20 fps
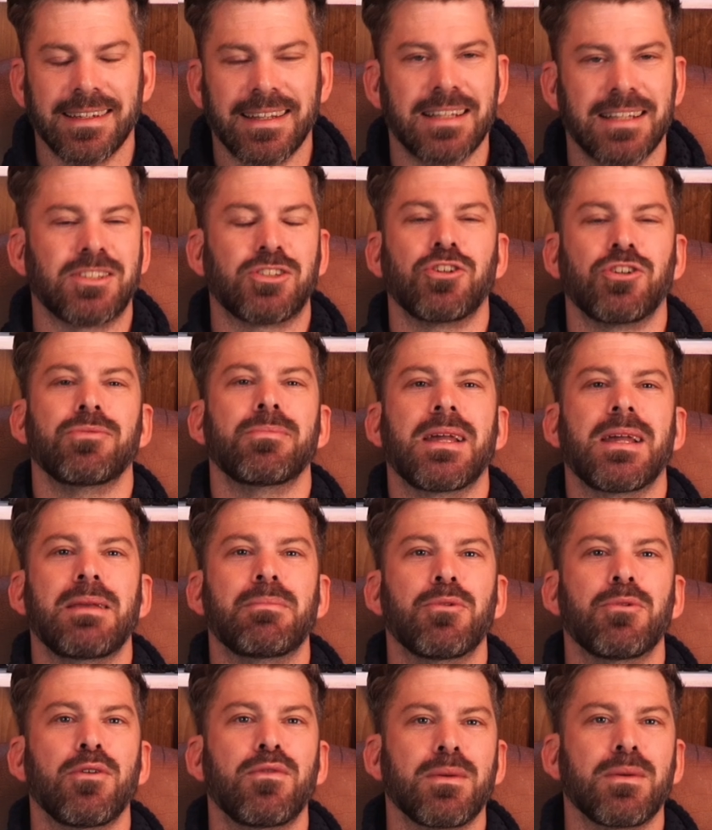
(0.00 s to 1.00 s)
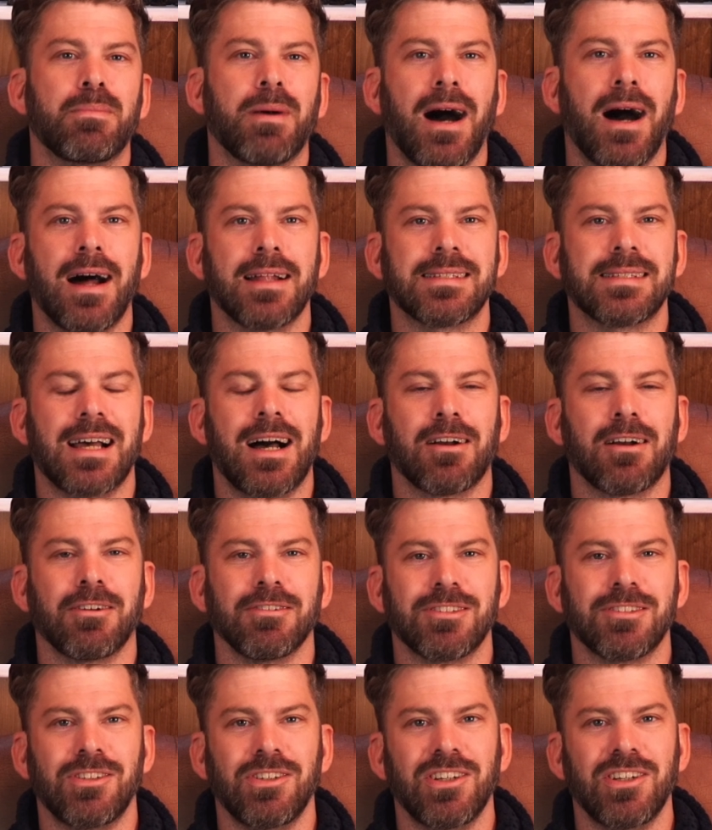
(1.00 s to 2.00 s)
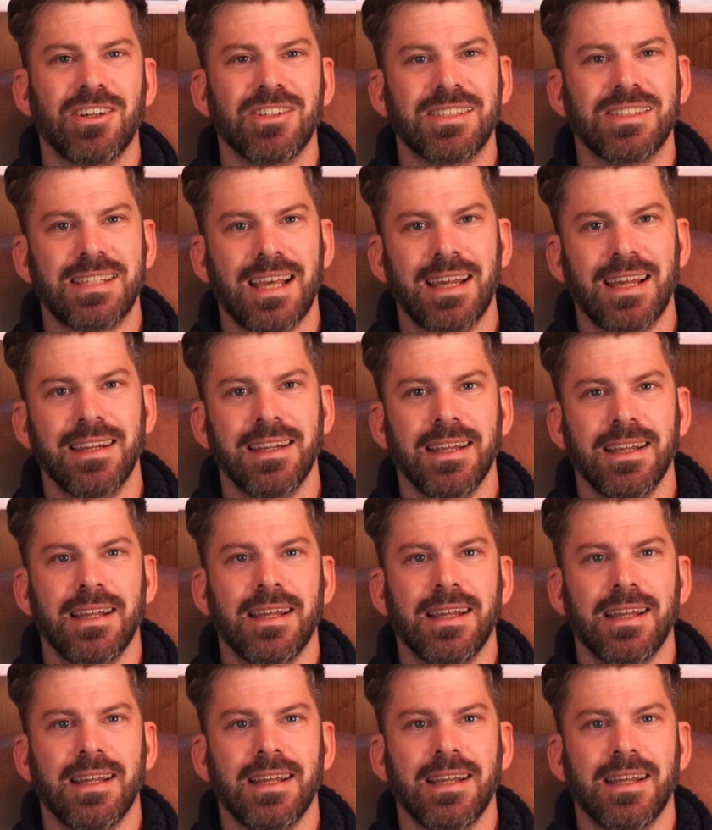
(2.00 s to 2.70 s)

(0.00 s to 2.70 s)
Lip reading: That's too many moving parts, Archon Studios said.